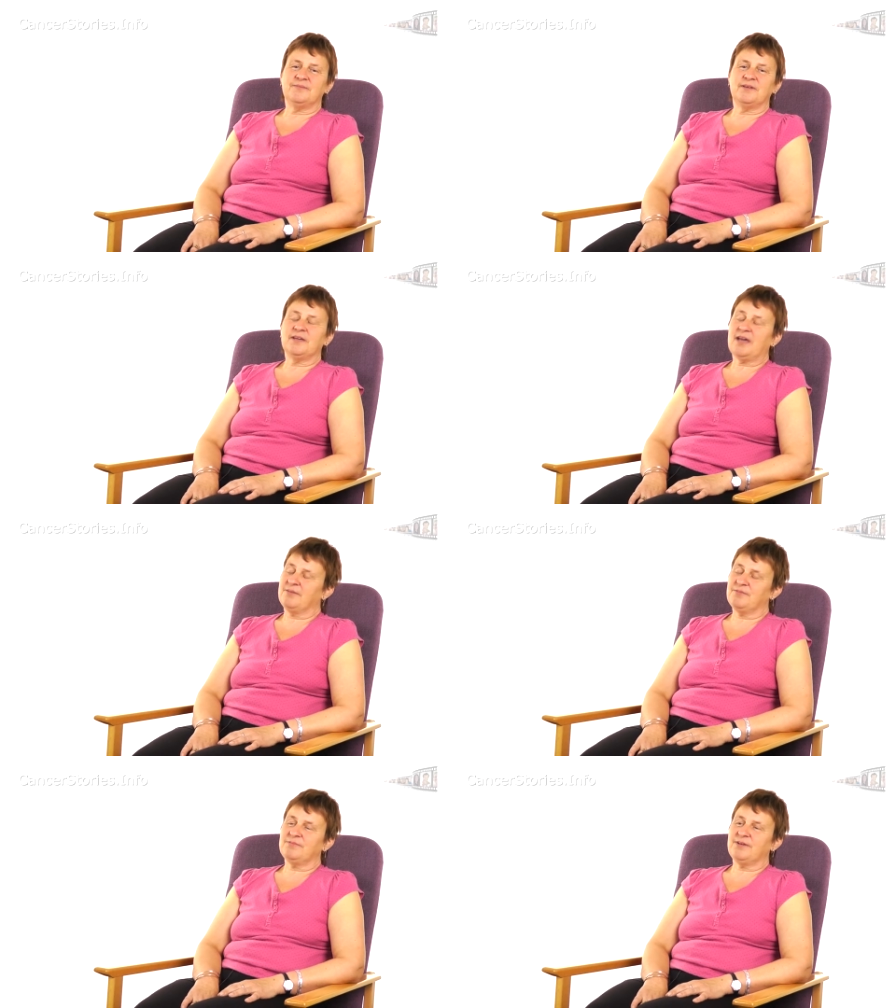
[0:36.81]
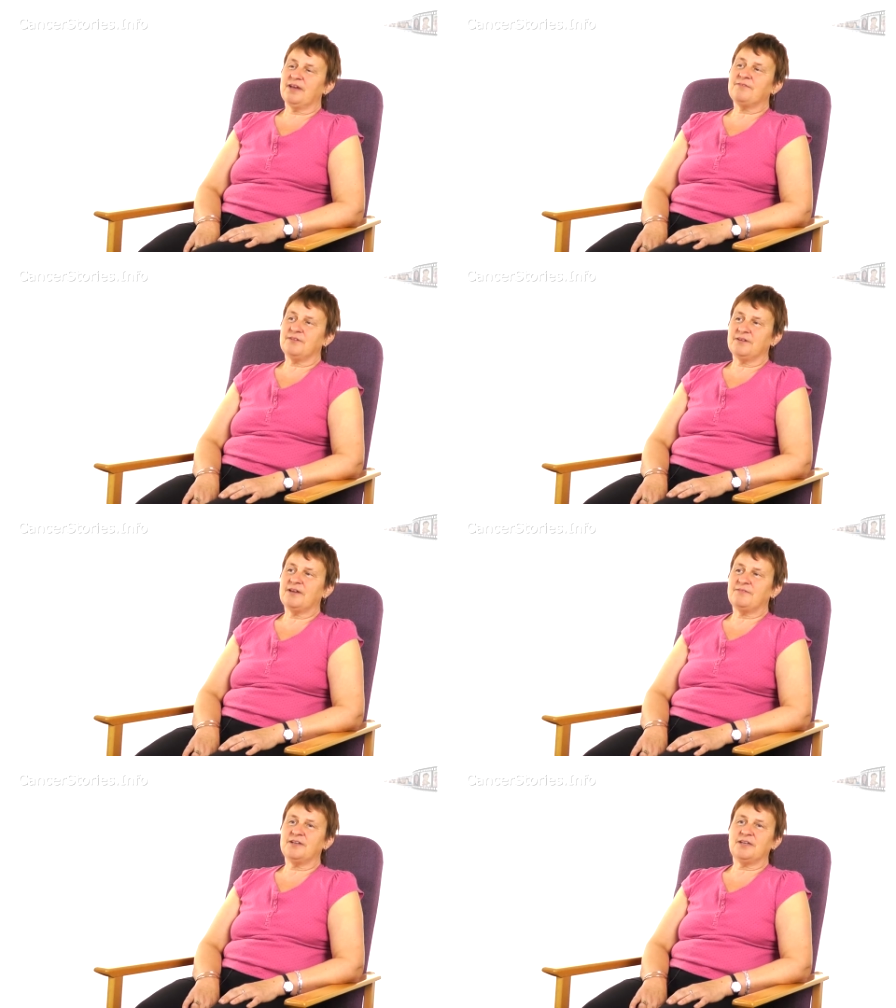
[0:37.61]
He came with me every
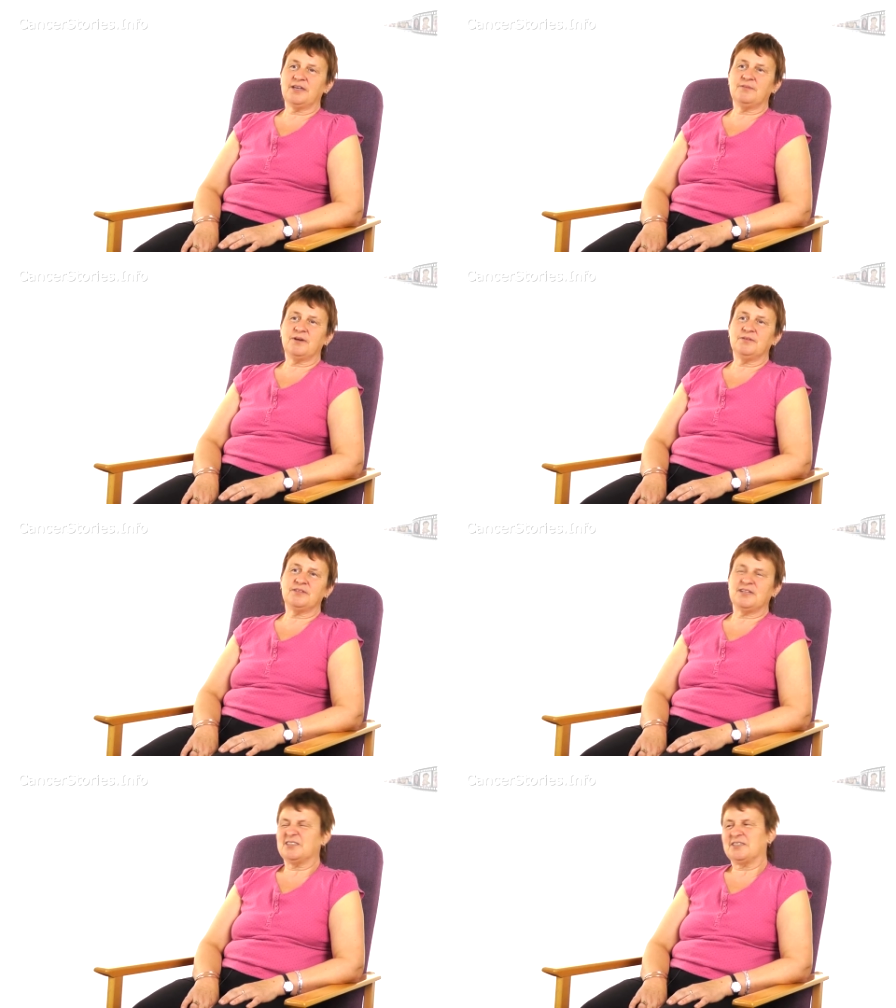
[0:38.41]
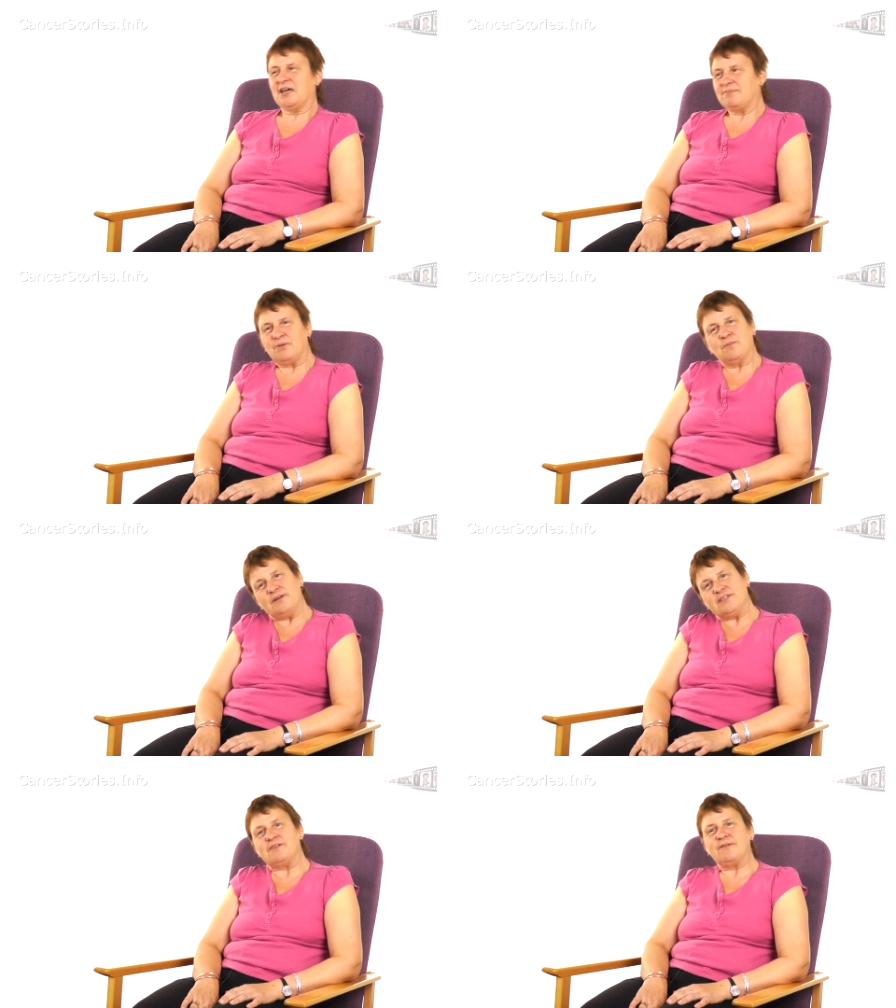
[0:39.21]
chemo, and then just kept
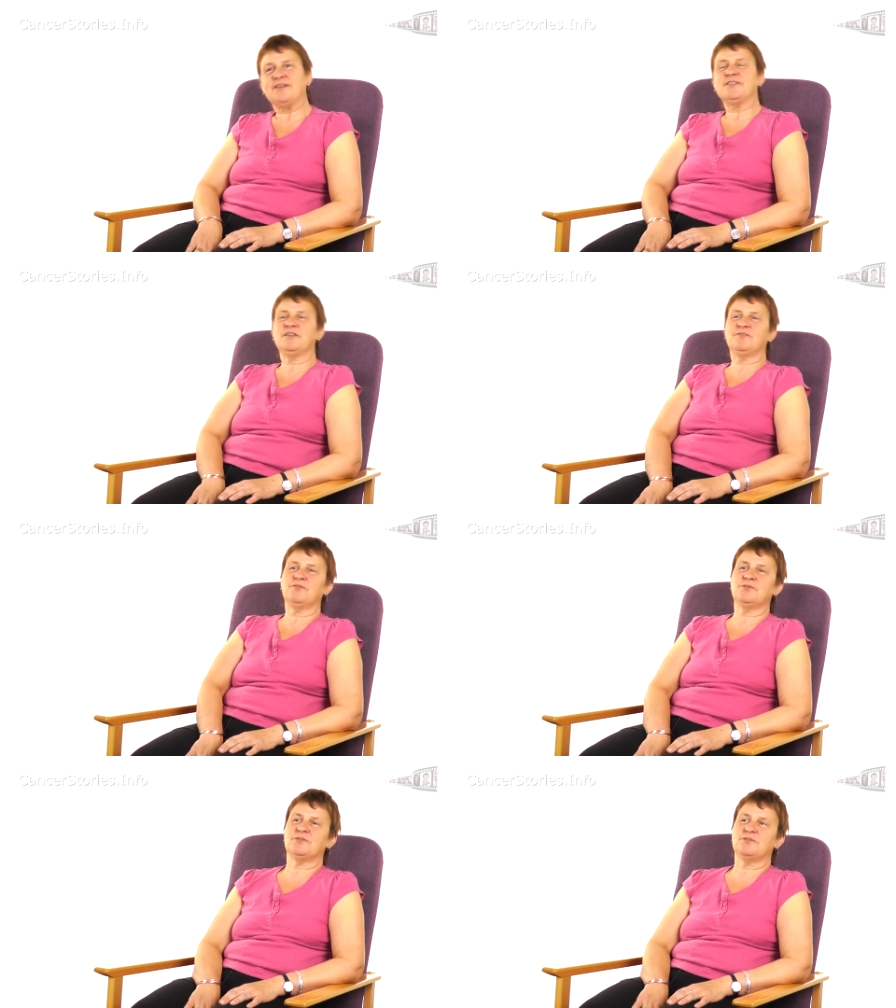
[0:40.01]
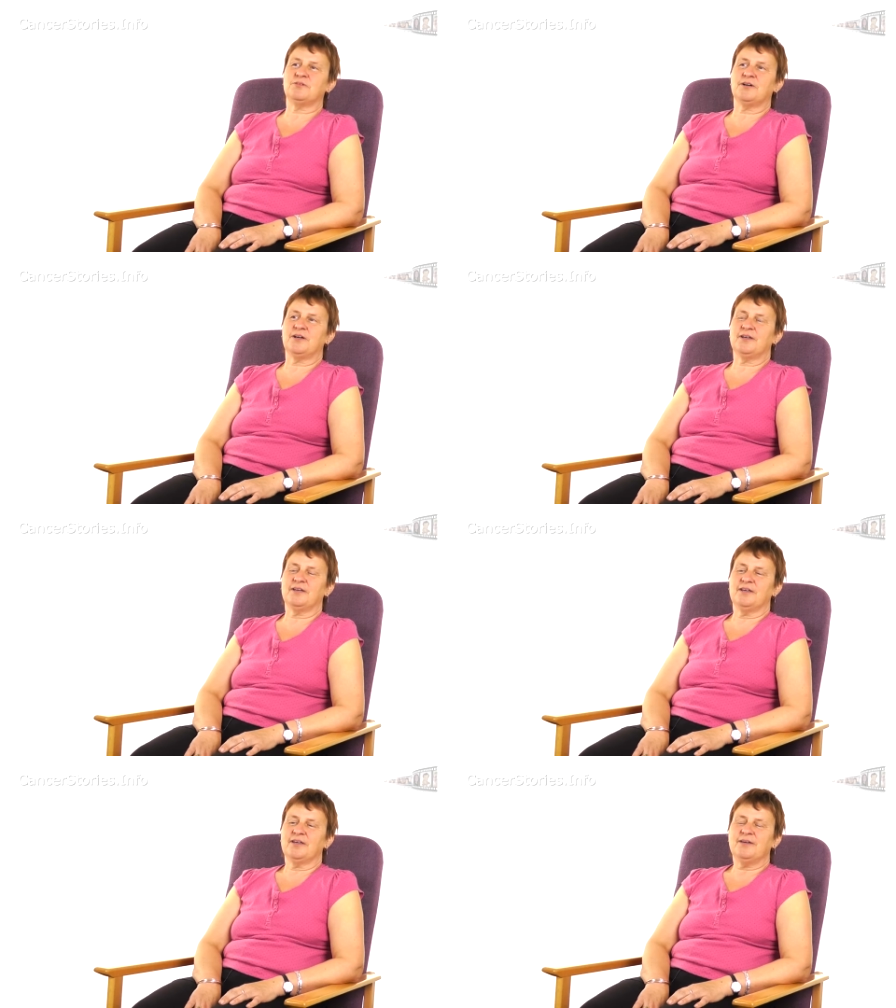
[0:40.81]
popping his head around to see if I was all right.
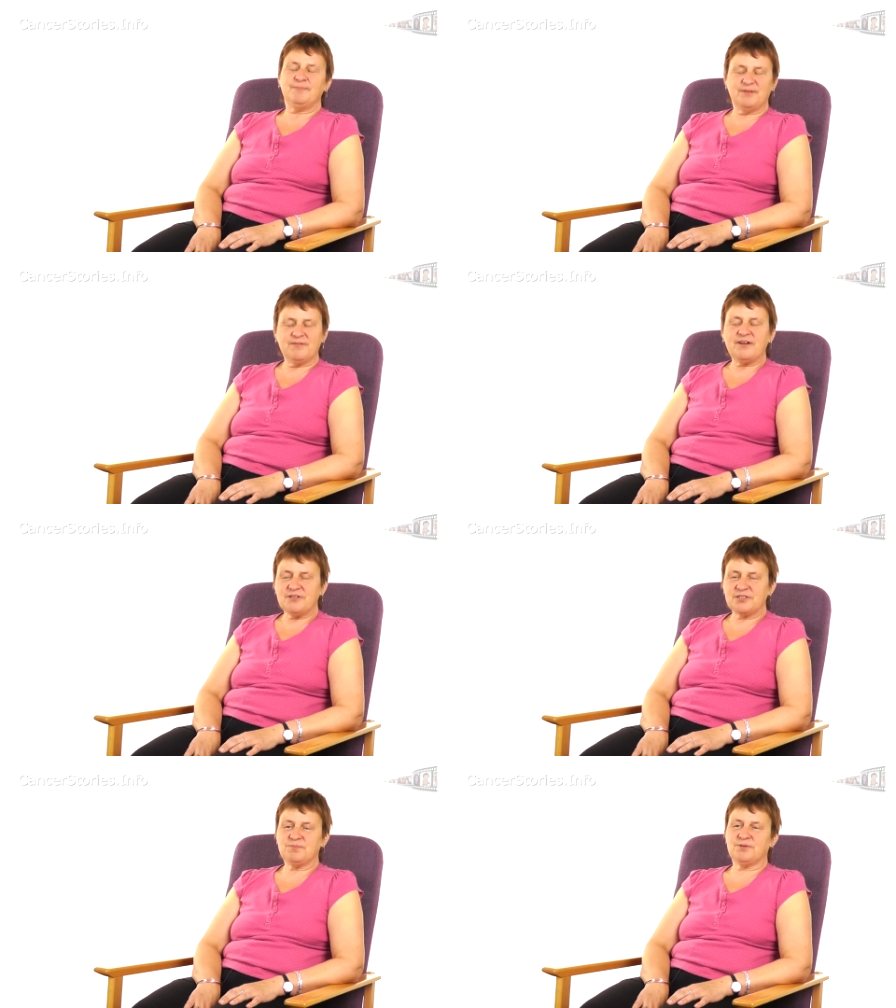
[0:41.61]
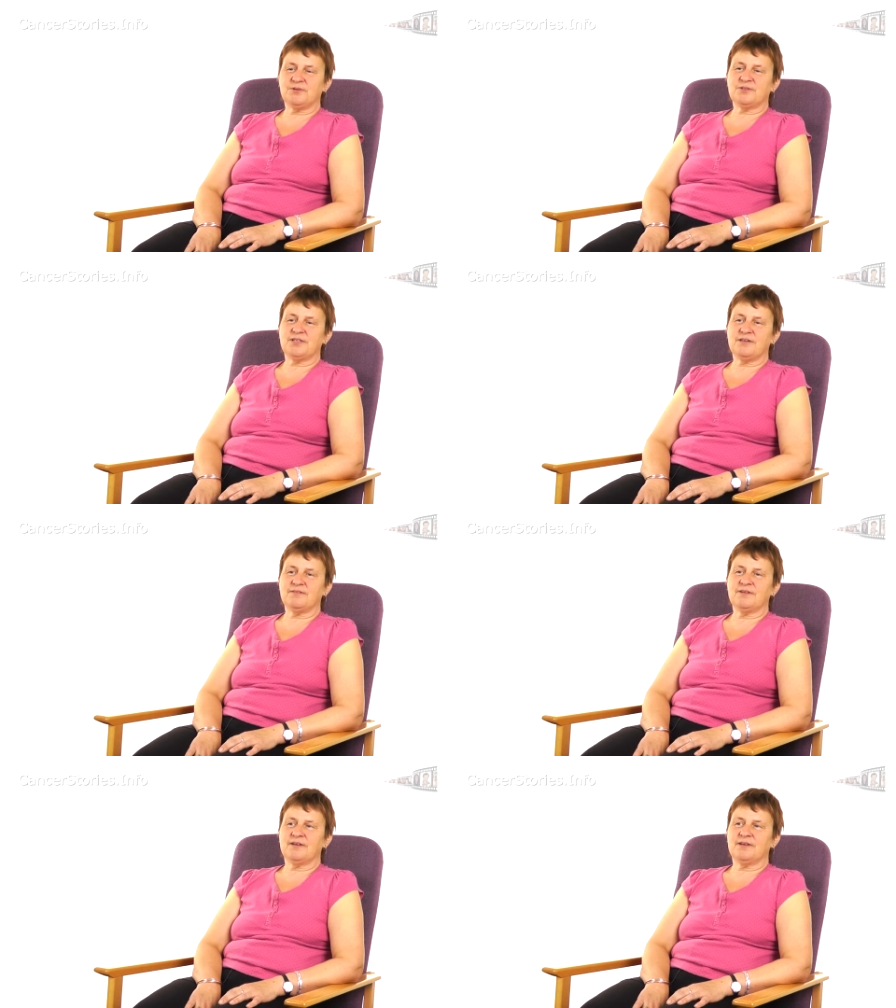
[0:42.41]
He'd been very supportive.